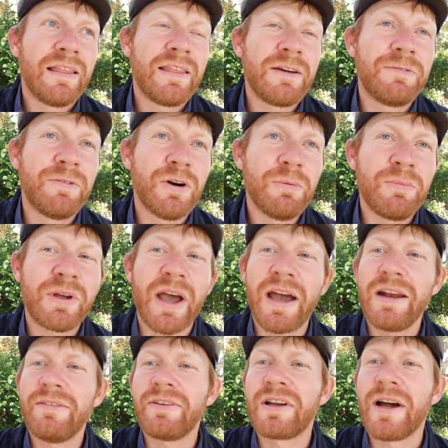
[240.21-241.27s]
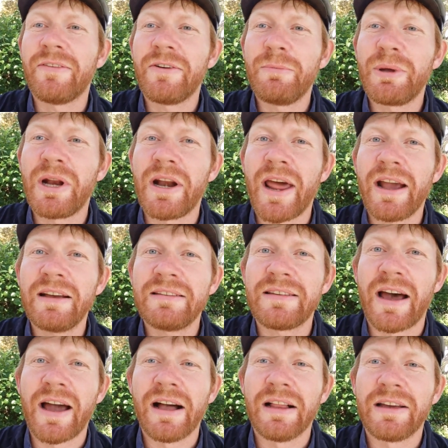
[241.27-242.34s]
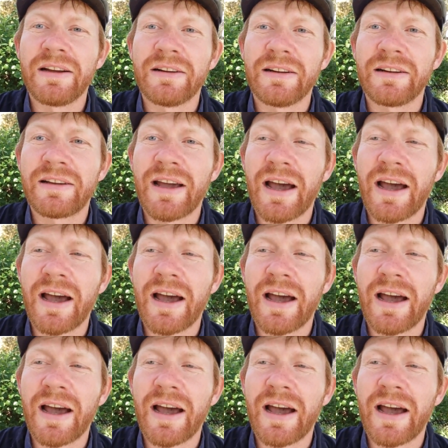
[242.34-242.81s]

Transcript: they formed kind of a government in exile here in